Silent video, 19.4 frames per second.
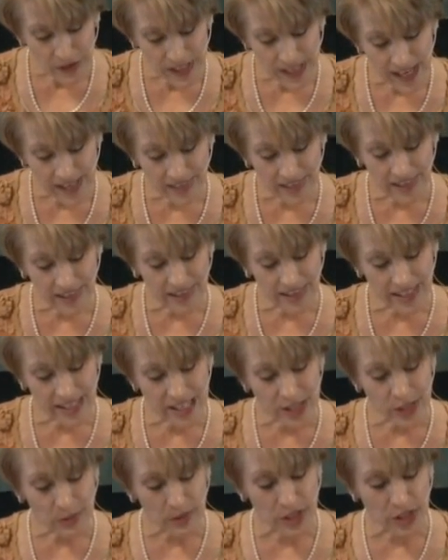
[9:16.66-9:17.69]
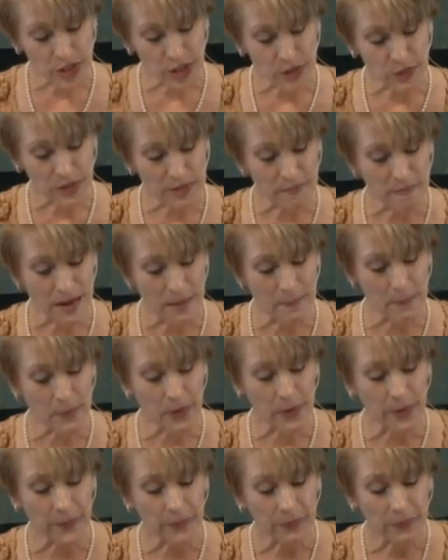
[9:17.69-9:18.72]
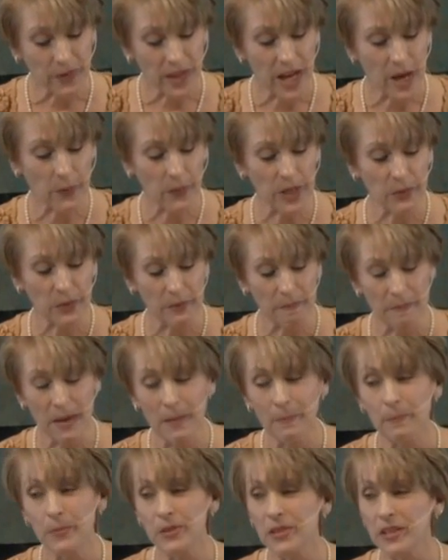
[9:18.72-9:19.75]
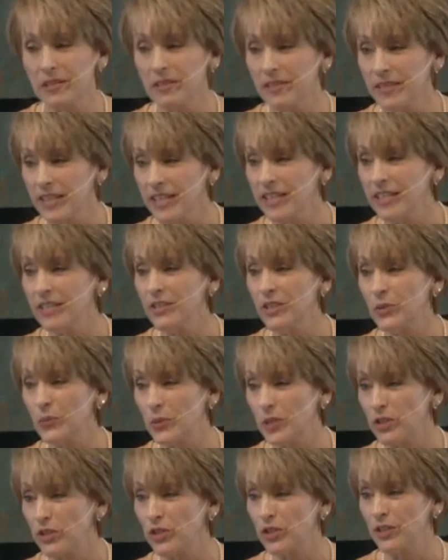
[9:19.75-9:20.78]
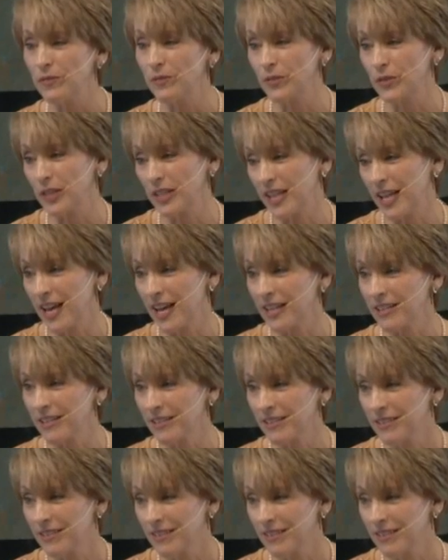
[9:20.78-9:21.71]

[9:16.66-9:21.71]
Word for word: forget the things we should remember and we remember the things we should forget.